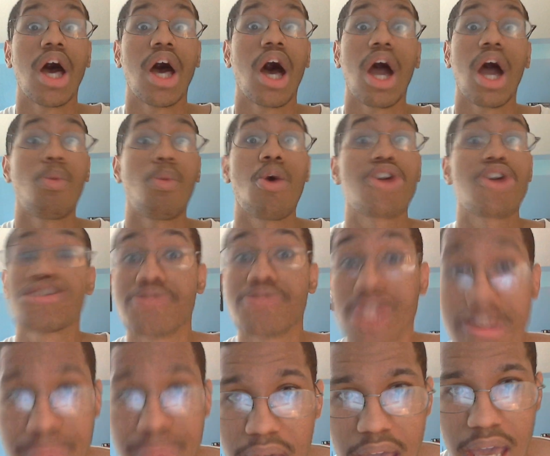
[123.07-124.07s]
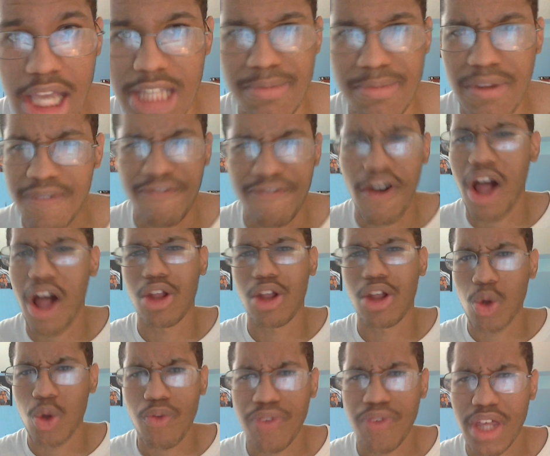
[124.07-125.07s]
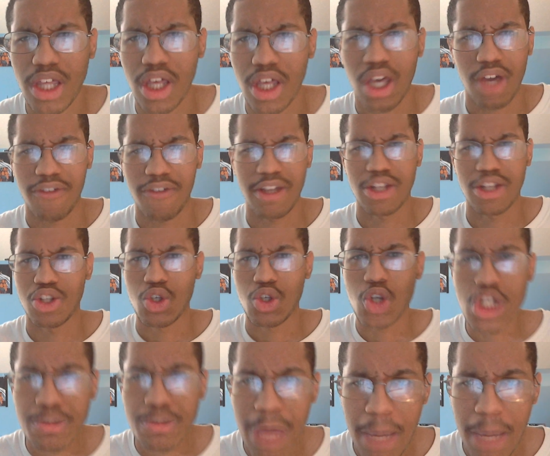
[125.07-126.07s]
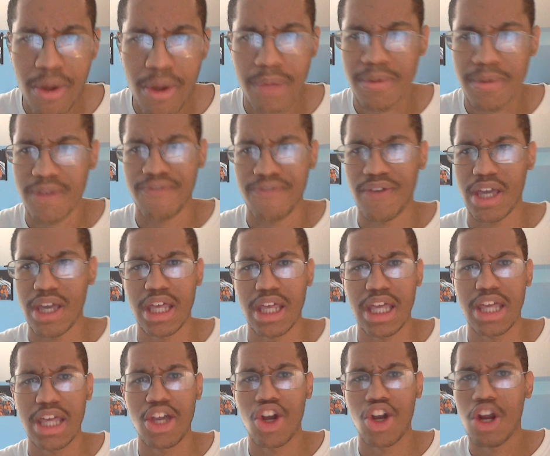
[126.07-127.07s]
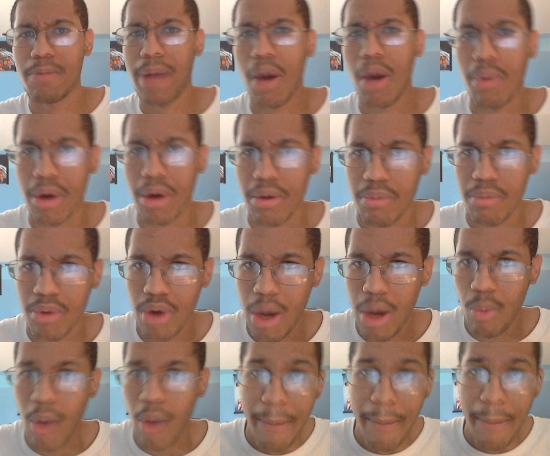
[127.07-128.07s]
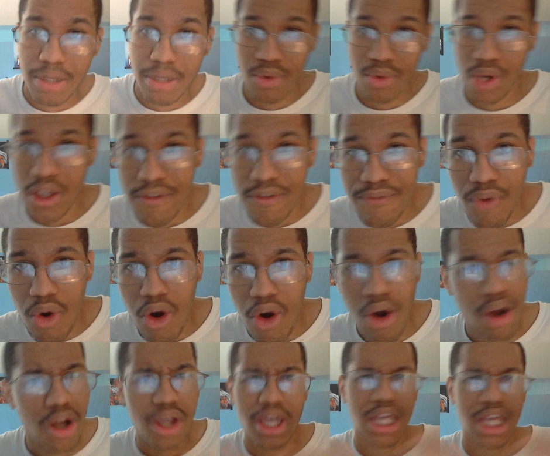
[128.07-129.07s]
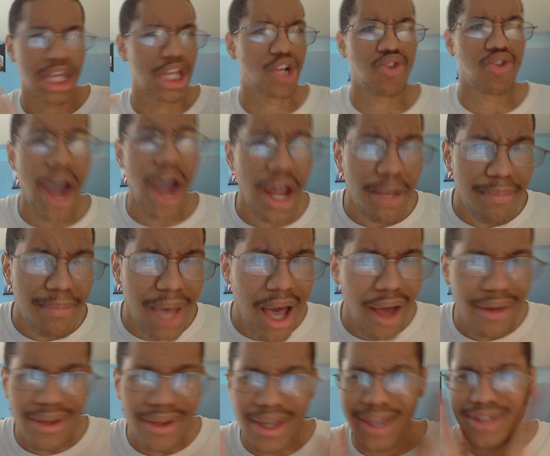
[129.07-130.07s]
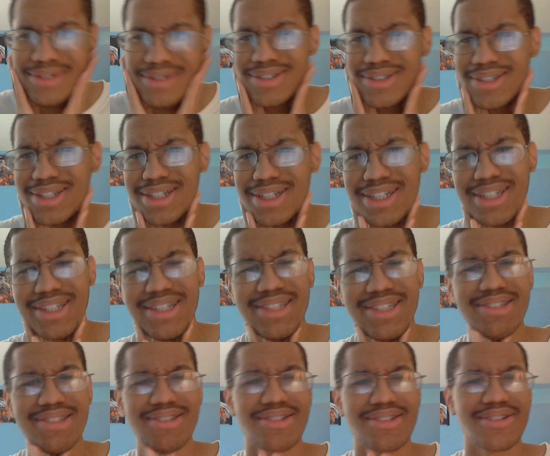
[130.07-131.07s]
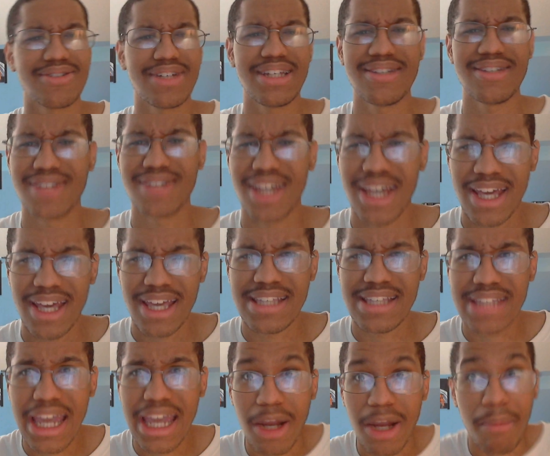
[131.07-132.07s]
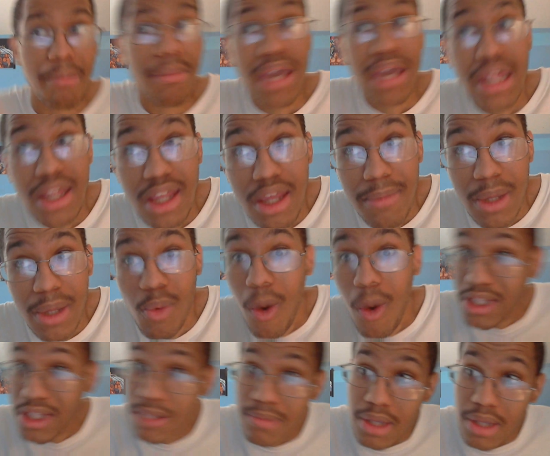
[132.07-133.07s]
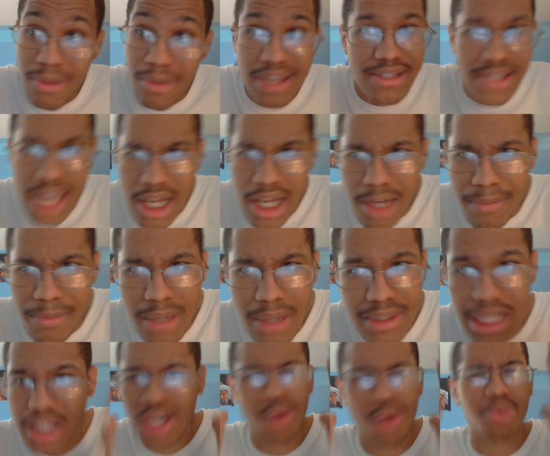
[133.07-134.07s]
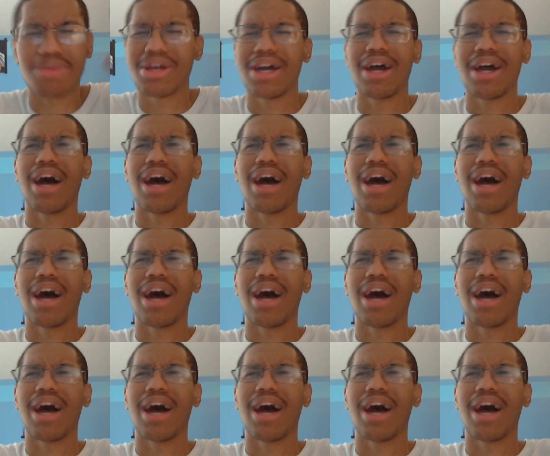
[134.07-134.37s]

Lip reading: I worship this man. He's been following Luffy in the newspaper. He heard about what happened to Marine Four. He cried about it, and he's like, you know, he's scared to meet him. He wants to meet him, but he's scared of me. He was like, yo,